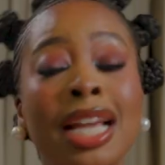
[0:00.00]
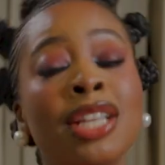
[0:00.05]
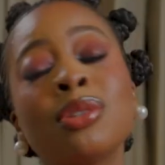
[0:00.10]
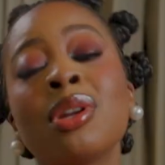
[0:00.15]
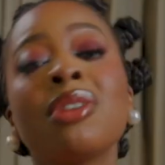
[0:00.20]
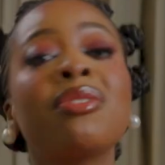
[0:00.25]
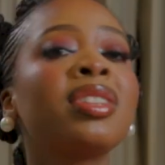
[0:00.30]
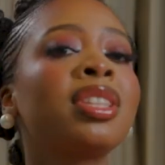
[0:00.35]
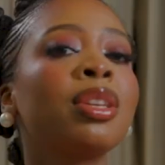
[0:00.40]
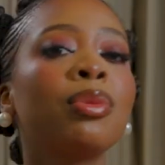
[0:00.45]
it's not
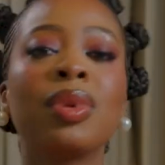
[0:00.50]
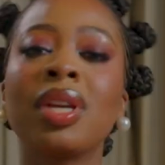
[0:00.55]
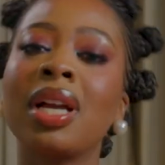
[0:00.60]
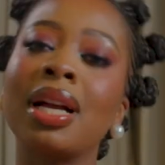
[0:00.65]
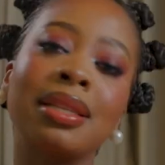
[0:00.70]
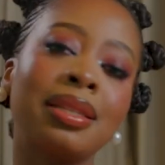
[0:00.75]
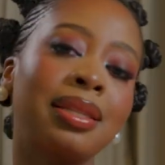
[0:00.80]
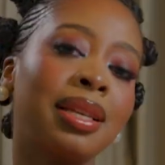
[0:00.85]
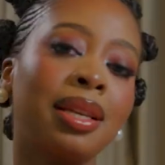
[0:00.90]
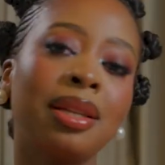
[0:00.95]
everything we
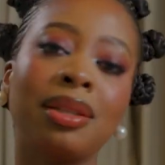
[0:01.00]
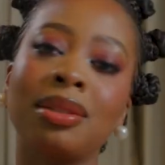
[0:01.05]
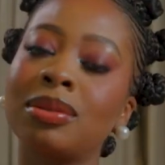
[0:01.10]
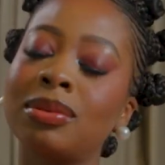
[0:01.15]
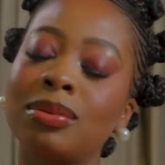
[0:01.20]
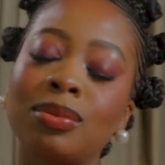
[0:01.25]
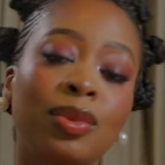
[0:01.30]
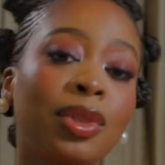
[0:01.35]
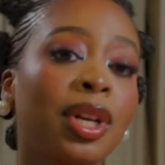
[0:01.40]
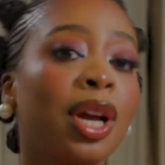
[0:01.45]
can say.
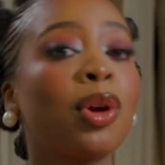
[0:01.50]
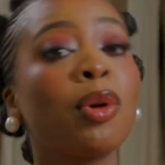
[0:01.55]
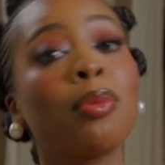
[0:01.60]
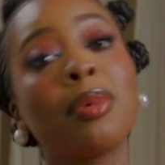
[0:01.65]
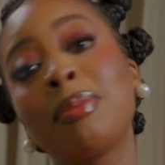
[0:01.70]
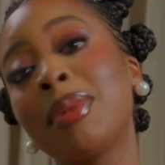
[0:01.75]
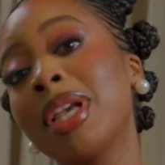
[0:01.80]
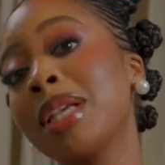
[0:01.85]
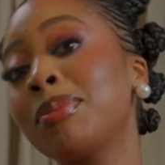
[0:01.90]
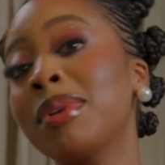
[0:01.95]
We can't come
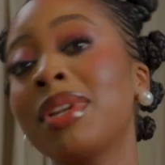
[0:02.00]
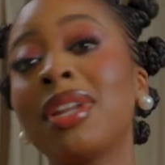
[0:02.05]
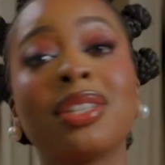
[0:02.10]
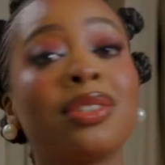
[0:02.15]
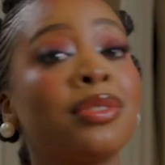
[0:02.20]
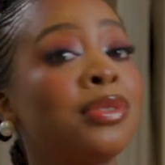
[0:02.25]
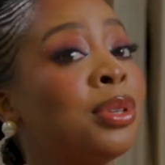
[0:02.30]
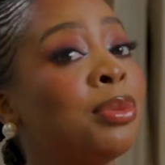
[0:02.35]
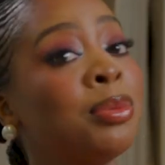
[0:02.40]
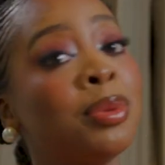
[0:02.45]
and be explaining
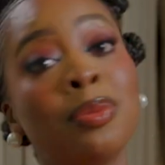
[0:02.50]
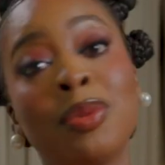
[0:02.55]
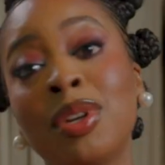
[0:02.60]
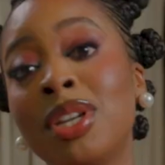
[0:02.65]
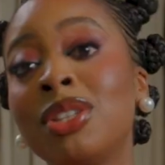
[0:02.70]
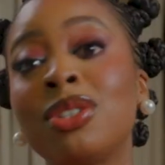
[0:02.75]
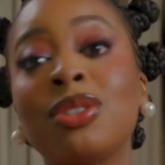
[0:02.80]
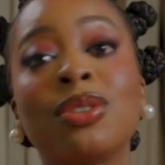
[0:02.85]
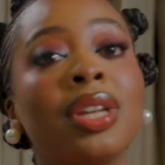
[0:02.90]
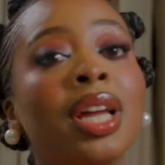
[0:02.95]
ourselves to people
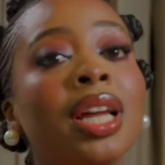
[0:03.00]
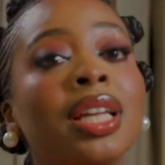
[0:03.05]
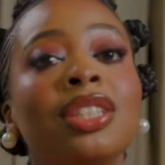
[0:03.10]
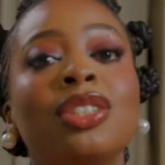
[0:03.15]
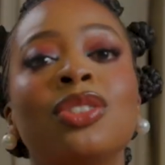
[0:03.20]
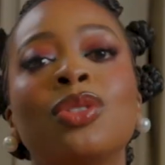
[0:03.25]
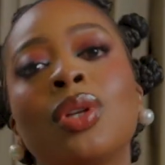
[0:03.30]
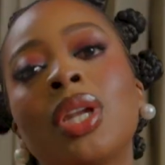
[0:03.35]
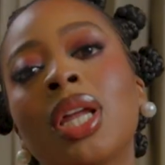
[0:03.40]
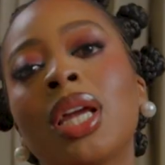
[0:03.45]
morning to night.
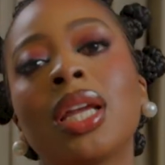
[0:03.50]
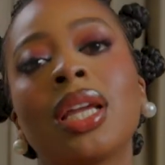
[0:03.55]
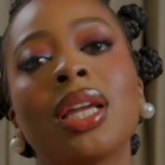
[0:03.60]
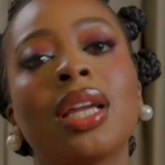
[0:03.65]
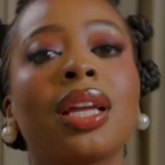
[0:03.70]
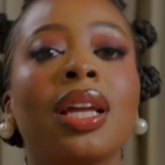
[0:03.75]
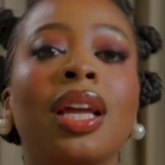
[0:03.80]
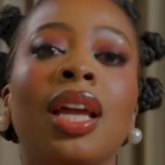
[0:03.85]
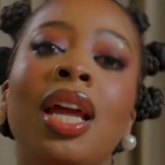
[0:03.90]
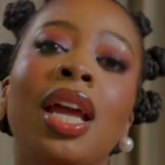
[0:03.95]
So
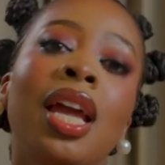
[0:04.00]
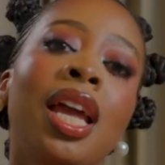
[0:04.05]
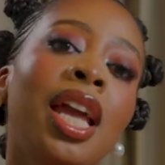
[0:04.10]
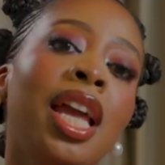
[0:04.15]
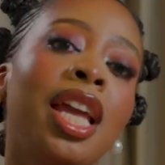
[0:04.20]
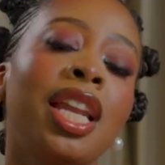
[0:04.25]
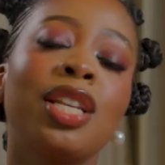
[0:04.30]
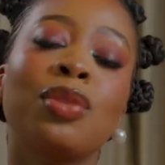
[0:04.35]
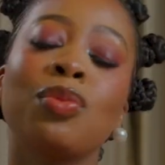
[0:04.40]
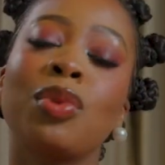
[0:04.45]

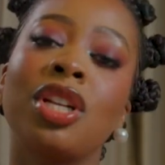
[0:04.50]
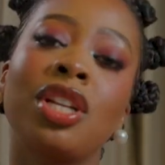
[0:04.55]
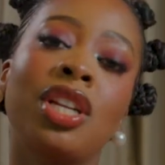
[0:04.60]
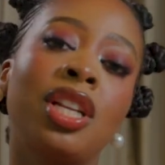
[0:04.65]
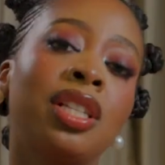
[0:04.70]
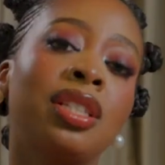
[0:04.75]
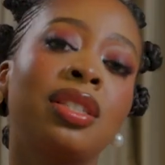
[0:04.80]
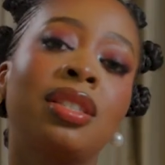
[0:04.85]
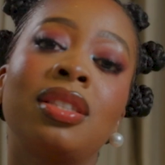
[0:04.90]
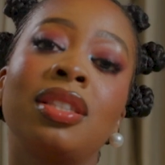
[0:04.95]
it is what it
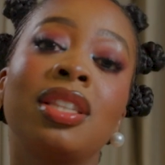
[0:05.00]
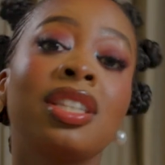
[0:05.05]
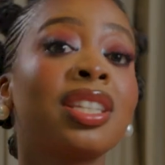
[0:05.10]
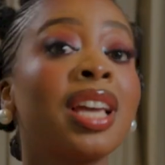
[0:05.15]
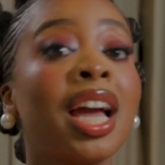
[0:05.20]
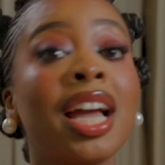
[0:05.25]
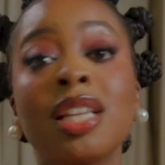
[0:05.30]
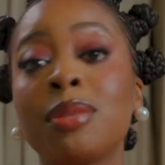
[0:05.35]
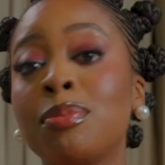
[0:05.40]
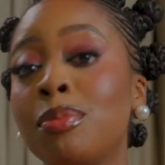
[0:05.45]
is. The
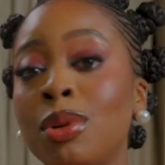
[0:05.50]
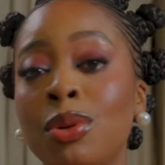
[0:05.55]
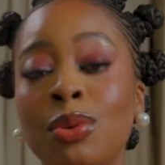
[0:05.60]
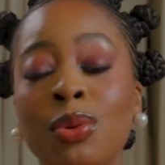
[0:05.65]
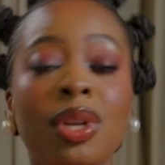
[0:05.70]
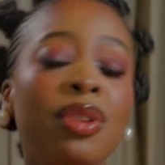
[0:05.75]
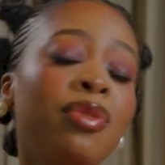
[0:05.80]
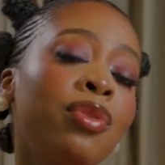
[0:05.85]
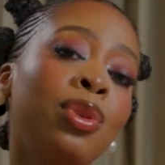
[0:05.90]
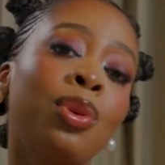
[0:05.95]
sky is
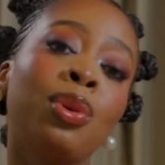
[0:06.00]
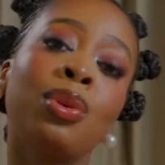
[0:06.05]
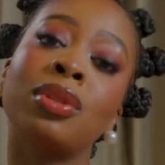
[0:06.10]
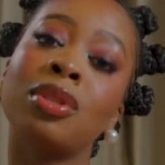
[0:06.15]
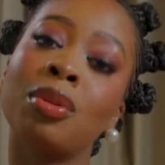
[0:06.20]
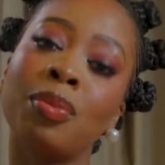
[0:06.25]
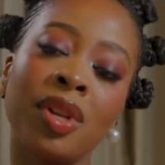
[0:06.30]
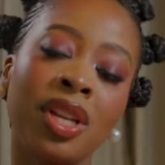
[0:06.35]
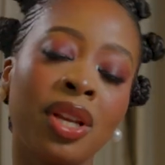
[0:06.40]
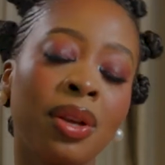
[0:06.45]
blue, even though
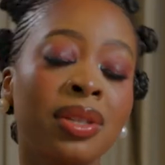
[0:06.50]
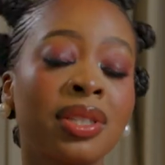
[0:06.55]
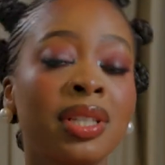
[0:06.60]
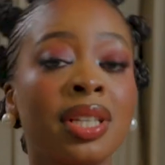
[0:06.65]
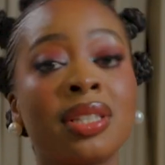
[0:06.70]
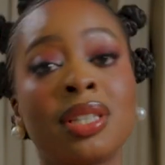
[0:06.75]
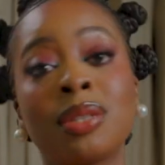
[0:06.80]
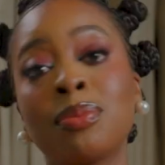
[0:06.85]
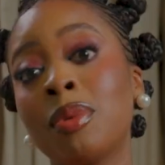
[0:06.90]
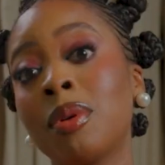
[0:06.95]
somebody else
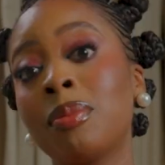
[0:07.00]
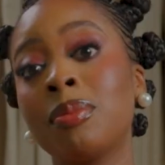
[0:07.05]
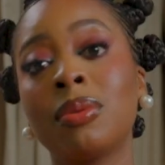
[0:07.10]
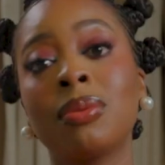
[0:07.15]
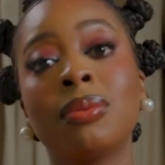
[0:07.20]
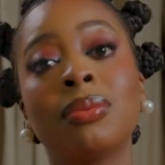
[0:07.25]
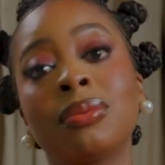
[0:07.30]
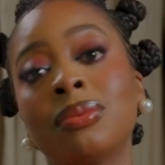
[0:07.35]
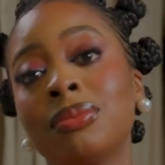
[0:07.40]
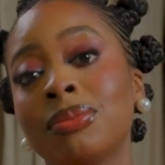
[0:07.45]
says it's purple.
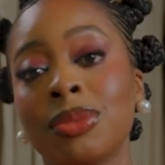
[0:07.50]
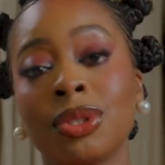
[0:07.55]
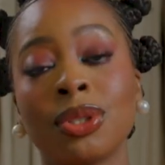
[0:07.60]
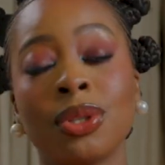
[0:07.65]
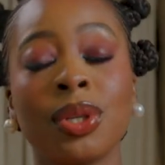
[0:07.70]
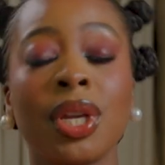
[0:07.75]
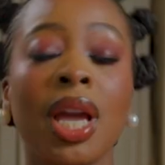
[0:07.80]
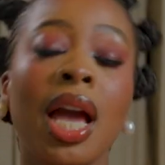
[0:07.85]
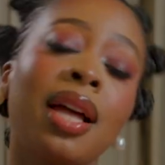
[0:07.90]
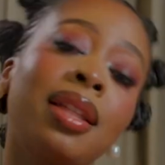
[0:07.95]
So
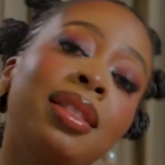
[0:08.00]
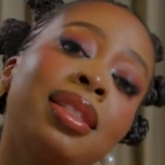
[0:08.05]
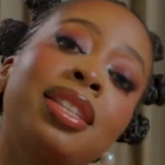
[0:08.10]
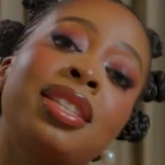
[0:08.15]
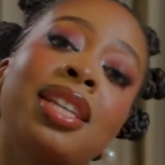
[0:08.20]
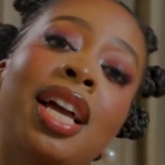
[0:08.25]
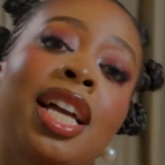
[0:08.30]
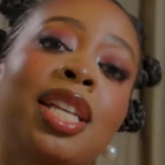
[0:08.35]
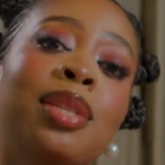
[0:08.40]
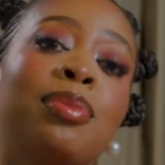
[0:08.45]
yeah, the
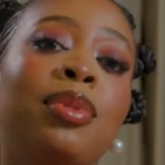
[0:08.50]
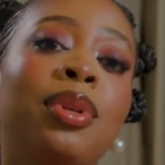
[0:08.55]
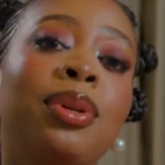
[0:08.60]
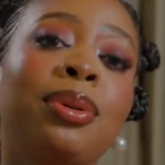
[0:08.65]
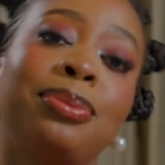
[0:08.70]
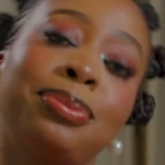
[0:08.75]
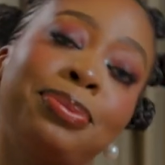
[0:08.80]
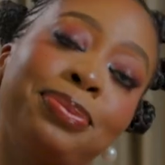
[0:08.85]
sky is blue.